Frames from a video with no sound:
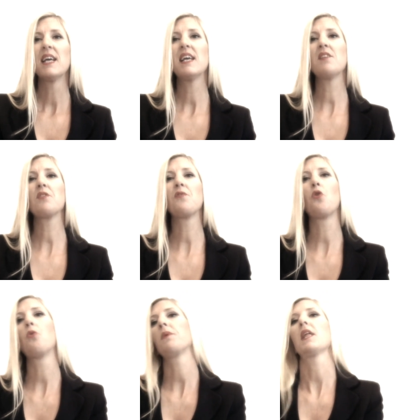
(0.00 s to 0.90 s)
Here's a
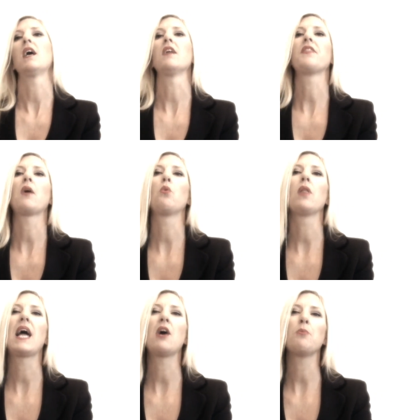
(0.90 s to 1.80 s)
formula that
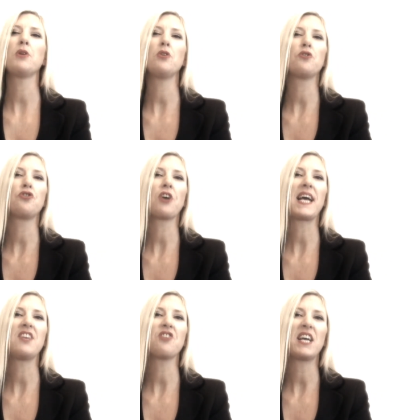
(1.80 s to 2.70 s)
will help you to
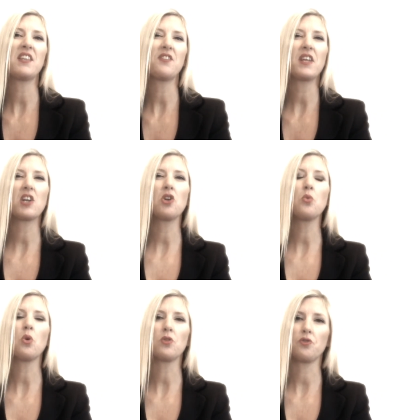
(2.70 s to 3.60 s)
change anything you
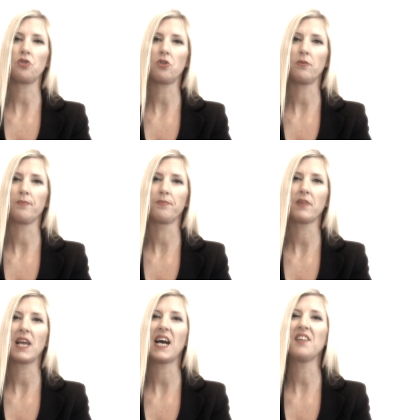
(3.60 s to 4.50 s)
want to
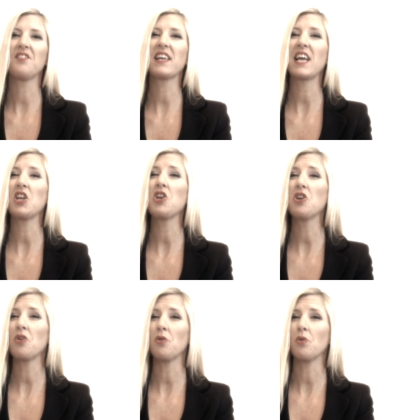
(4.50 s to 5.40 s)
and to get
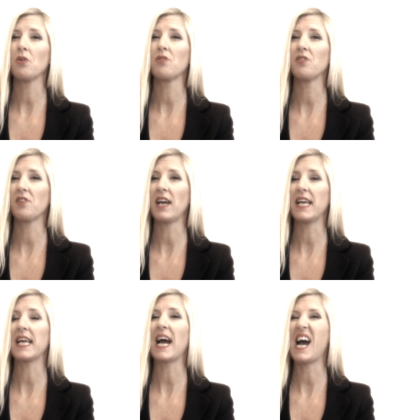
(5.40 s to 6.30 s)
you to
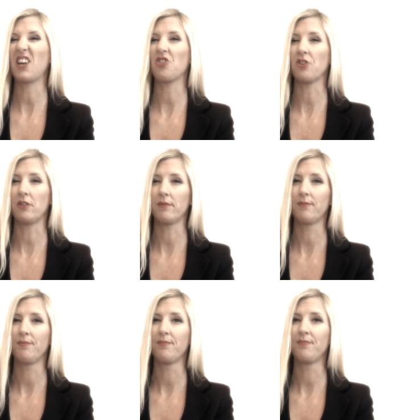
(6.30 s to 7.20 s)
take
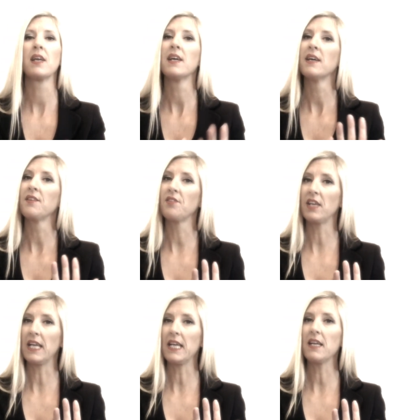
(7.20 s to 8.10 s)
action.
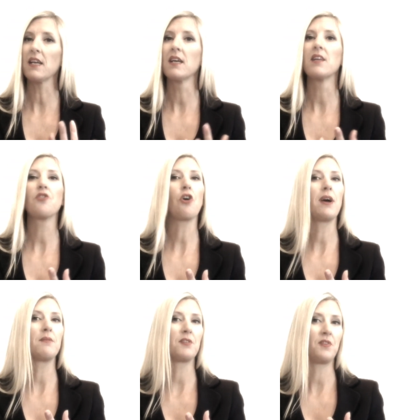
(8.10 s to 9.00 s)
D
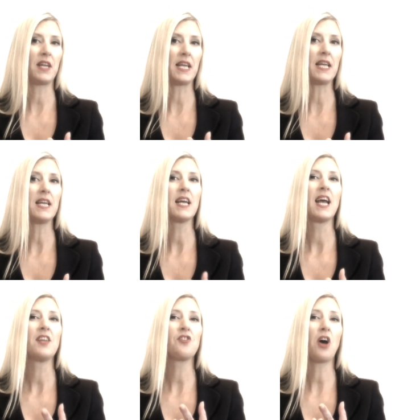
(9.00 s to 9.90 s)
times V
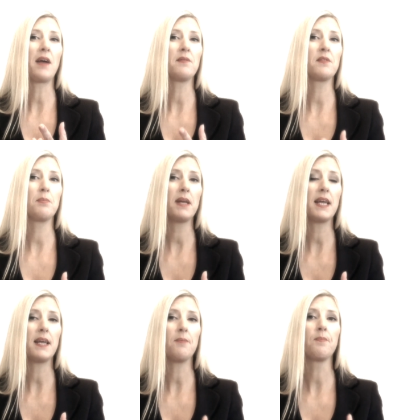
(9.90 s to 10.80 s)
times
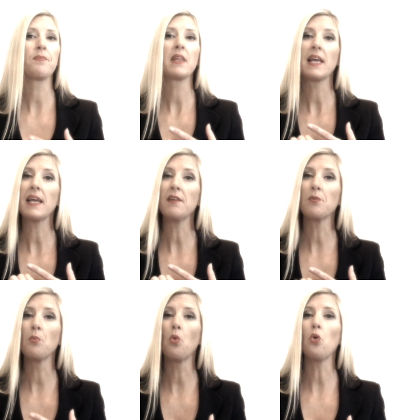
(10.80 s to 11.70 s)
P is
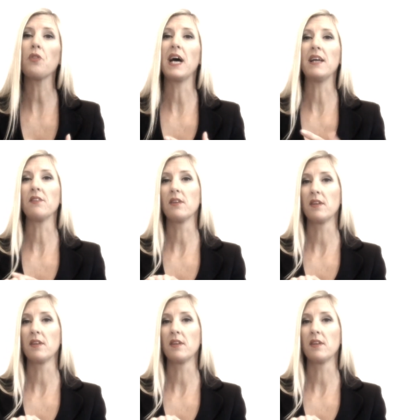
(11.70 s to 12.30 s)
more than